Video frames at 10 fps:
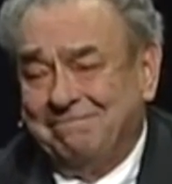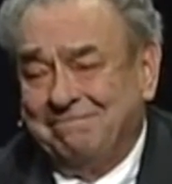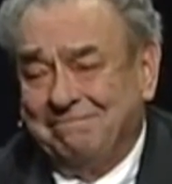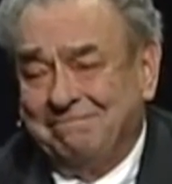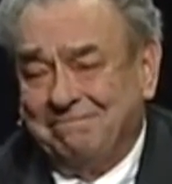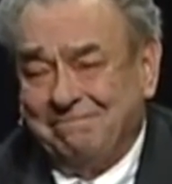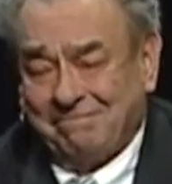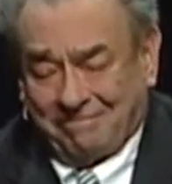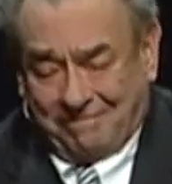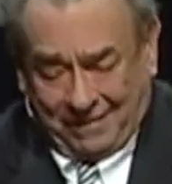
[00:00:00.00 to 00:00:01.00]

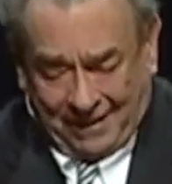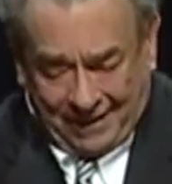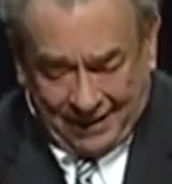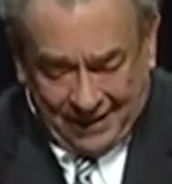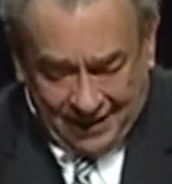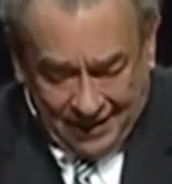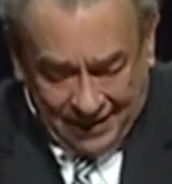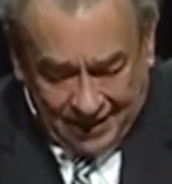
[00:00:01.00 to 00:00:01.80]
(silence)